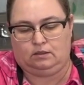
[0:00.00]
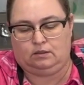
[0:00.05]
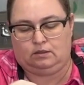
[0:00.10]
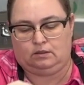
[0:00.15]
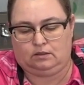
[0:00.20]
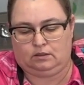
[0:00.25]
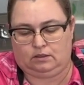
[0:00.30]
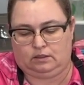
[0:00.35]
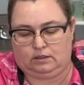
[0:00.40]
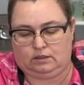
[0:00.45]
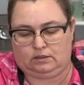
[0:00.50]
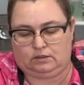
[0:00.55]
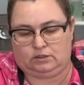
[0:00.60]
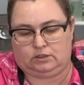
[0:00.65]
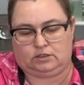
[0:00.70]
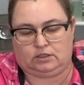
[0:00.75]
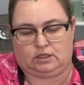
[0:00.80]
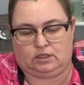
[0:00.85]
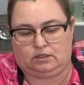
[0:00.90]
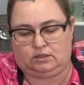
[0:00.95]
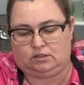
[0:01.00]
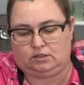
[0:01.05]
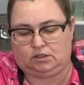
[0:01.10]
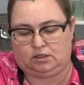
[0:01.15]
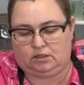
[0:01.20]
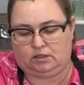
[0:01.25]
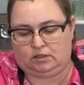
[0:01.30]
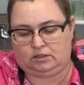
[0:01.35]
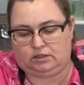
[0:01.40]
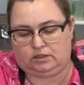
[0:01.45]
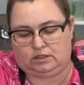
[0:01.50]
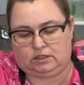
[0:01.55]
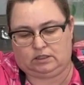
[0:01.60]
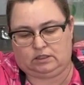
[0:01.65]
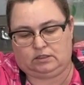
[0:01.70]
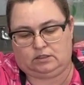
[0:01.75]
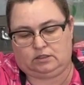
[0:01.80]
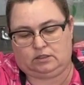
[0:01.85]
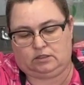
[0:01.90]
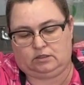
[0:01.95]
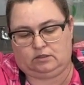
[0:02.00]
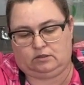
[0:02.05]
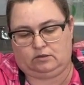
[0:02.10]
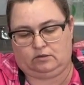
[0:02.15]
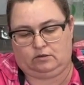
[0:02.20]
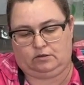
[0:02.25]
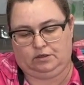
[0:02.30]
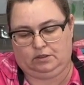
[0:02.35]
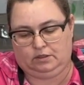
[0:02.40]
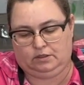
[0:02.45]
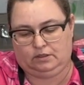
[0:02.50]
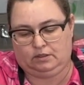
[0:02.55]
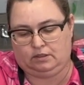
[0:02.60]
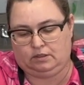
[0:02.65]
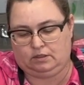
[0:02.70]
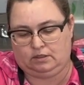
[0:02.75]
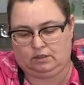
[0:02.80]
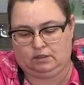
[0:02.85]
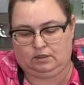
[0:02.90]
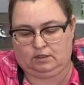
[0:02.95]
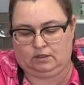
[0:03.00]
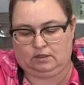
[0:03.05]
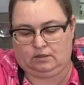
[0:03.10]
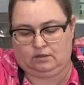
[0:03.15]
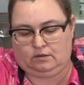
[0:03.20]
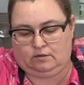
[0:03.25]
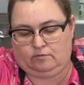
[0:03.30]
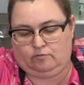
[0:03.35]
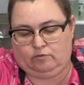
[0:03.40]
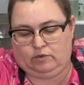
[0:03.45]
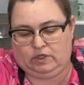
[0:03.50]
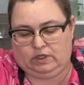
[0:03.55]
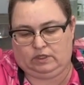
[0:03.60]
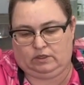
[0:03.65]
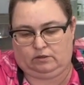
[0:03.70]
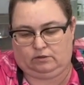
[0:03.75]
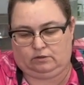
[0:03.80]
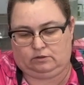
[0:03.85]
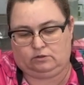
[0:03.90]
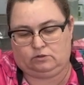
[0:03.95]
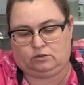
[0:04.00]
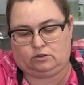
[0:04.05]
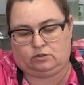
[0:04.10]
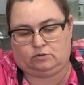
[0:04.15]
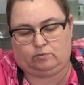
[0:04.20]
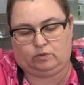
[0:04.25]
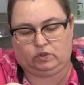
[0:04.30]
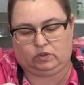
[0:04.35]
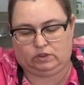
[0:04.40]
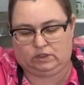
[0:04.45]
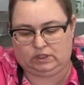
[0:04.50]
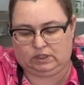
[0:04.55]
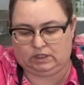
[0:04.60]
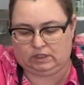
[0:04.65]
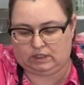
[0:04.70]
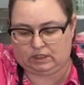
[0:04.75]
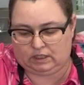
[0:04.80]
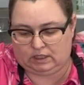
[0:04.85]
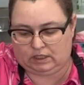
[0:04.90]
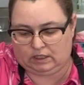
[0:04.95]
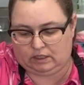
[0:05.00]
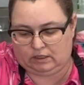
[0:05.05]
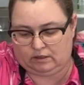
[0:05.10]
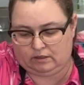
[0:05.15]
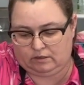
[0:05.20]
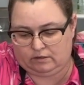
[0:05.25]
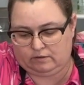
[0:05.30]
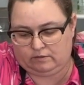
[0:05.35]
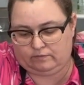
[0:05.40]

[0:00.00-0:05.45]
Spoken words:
They all just get tossed into my little NutriBullet thing here.